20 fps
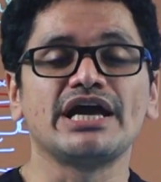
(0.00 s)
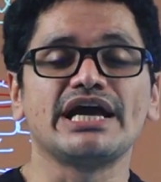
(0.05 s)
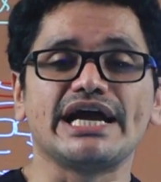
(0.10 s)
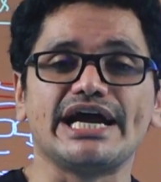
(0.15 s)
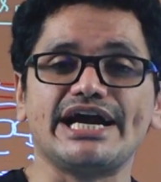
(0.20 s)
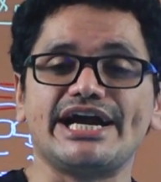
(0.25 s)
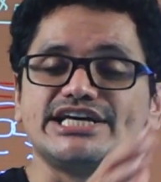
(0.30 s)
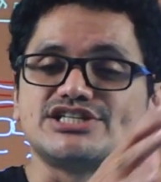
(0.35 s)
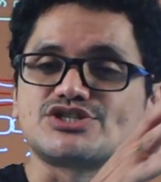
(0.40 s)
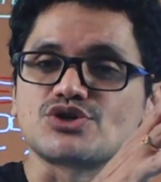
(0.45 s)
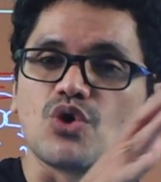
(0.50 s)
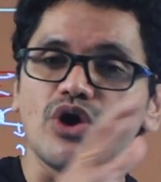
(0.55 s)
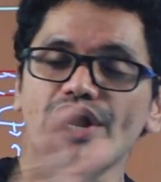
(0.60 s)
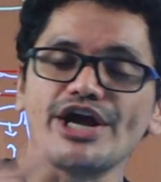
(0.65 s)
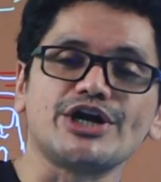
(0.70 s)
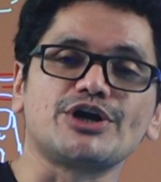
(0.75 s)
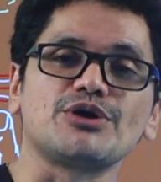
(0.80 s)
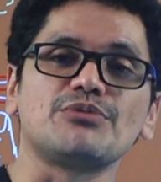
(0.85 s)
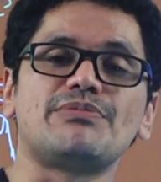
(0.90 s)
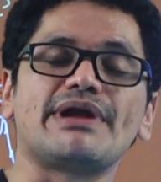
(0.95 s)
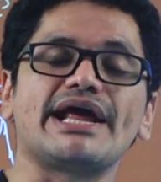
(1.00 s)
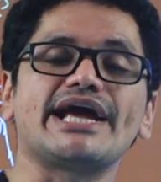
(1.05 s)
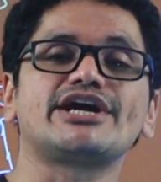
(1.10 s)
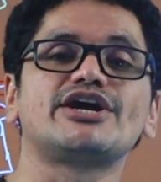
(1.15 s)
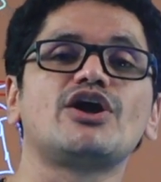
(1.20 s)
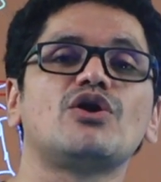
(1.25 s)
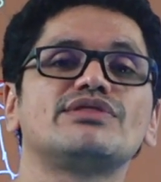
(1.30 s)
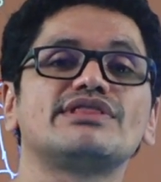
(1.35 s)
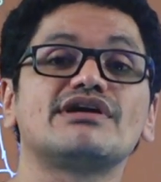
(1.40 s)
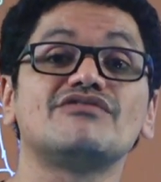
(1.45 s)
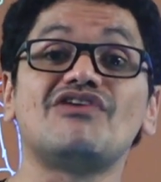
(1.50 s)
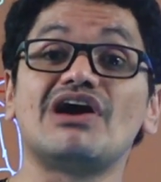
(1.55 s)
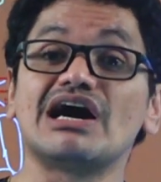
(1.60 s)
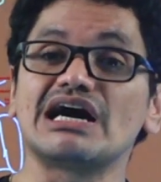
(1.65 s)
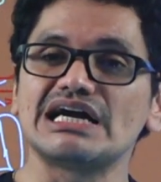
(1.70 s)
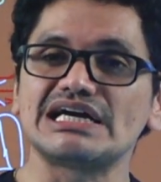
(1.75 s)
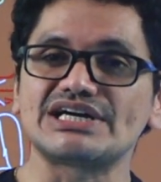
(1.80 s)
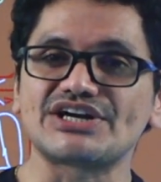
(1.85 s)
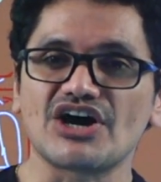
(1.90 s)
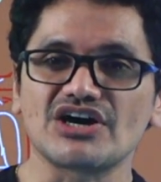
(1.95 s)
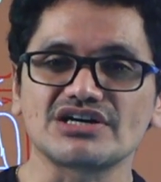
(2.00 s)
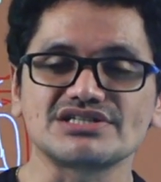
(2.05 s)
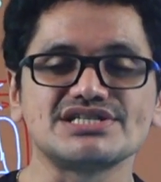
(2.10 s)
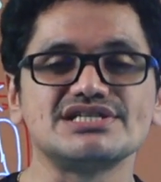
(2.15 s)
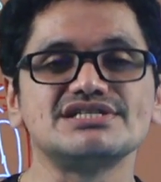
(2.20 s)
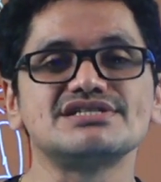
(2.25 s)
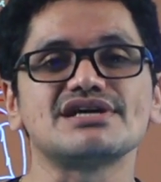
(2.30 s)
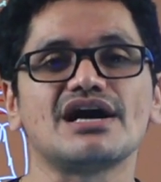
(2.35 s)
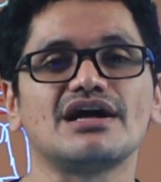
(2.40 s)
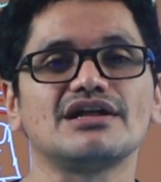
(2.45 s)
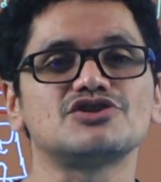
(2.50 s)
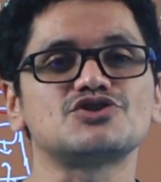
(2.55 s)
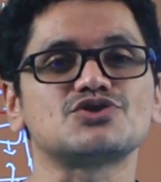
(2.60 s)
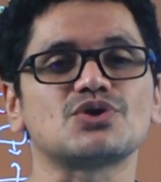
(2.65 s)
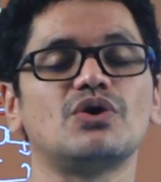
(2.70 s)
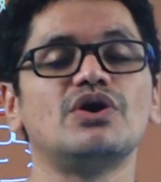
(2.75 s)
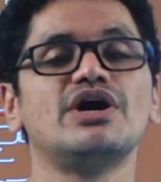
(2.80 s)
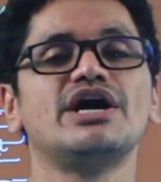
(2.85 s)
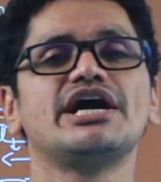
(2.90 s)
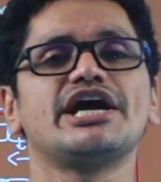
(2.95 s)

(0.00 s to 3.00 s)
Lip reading: It is going to break down the fungal toxins also.